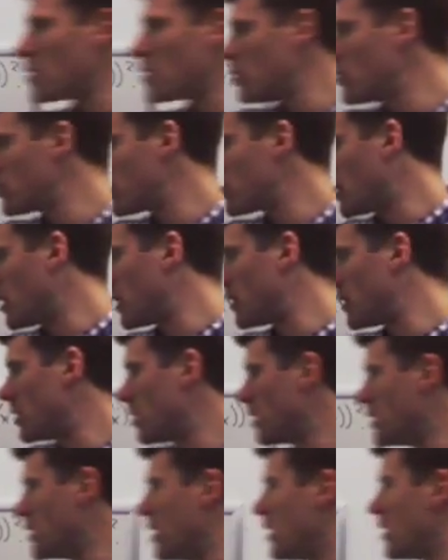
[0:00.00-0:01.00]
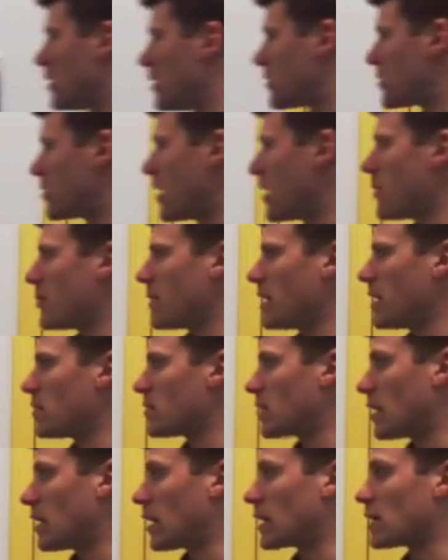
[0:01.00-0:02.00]
cosine. So that
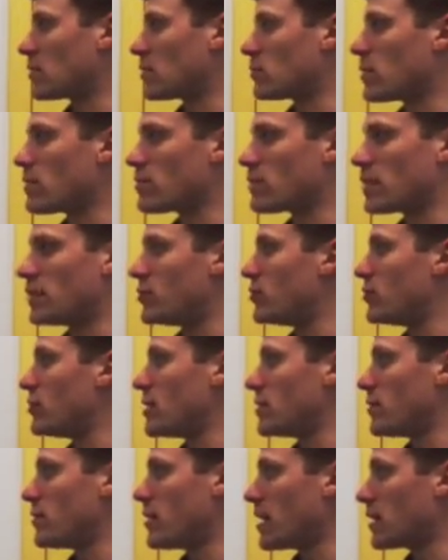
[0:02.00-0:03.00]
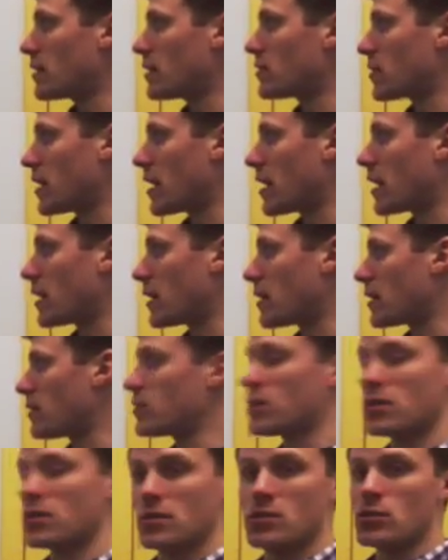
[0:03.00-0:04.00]
means that I can rewrite g of x
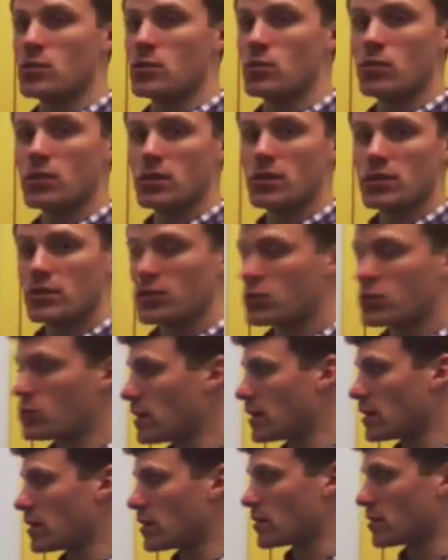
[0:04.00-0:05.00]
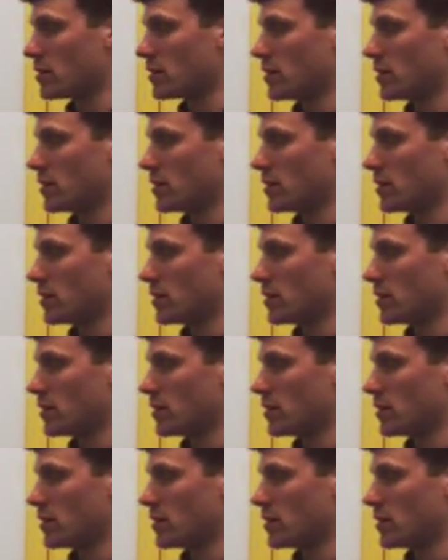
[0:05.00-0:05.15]
as u squared.